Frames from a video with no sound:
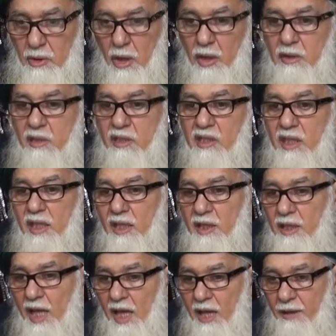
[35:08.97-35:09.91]
Don't
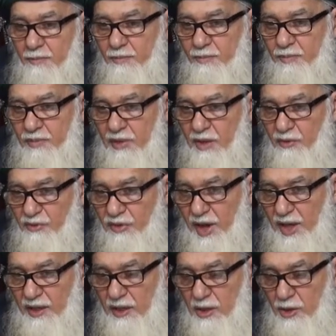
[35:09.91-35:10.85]
see the
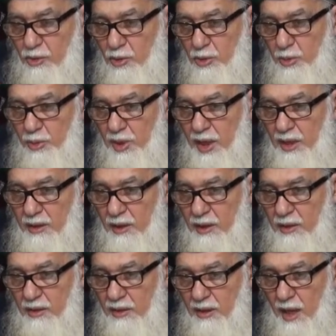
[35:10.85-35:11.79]
defect in your
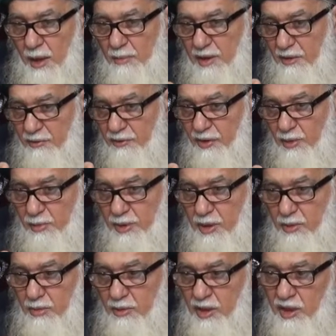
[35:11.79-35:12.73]
brother coming from
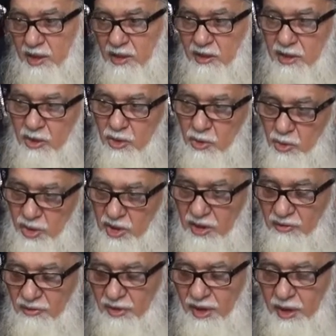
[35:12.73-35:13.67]
him. It's your
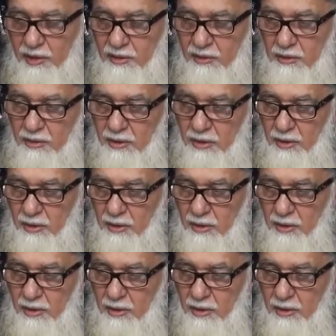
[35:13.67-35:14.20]
defect.